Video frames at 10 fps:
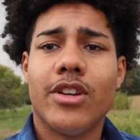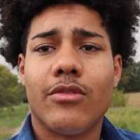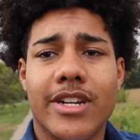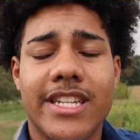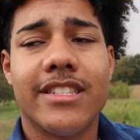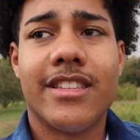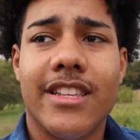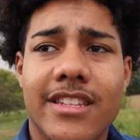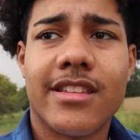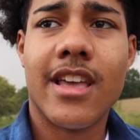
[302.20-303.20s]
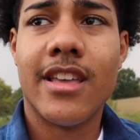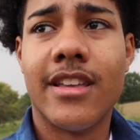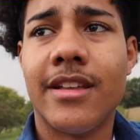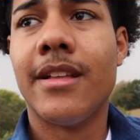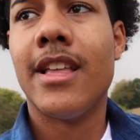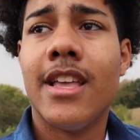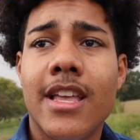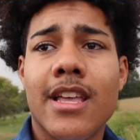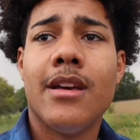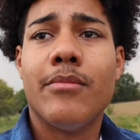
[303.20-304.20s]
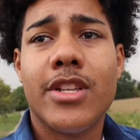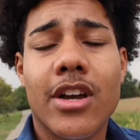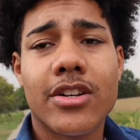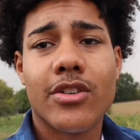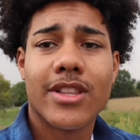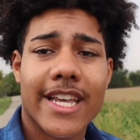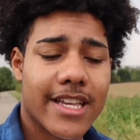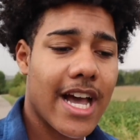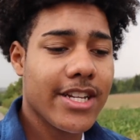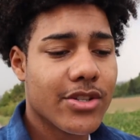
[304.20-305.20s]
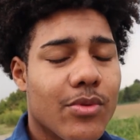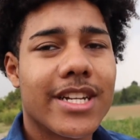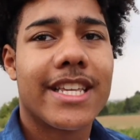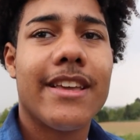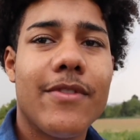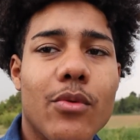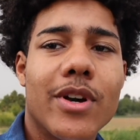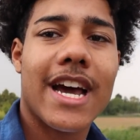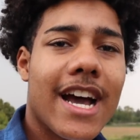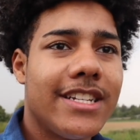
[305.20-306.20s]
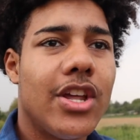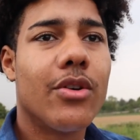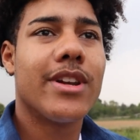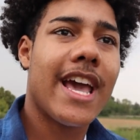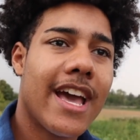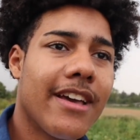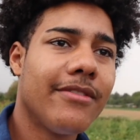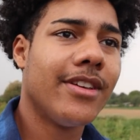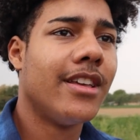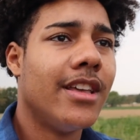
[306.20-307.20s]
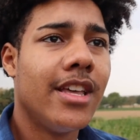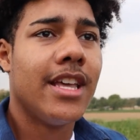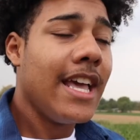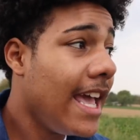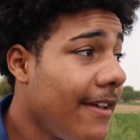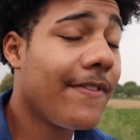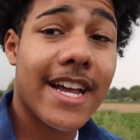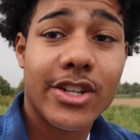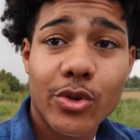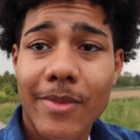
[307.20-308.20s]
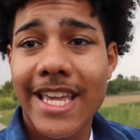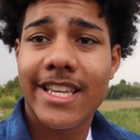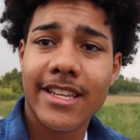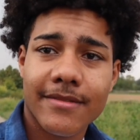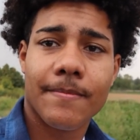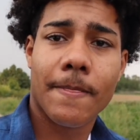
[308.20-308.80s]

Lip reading: We already into this. But y'all know, like, I just want to give you what I don't have if I do make it.